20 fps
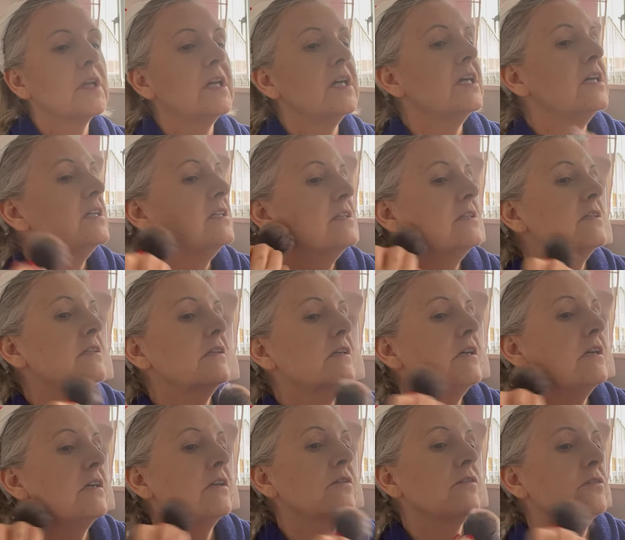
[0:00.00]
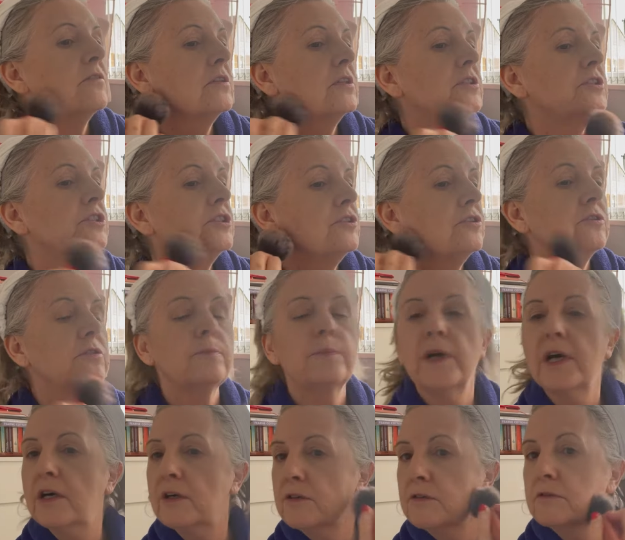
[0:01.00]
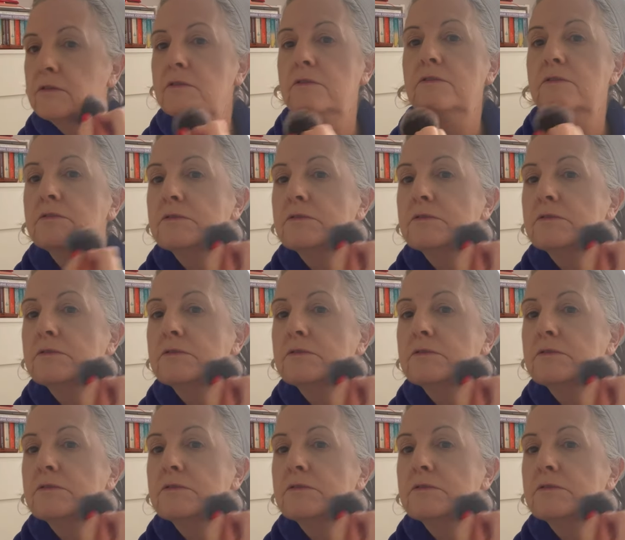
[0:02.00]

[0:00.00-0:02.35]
and along the jawbone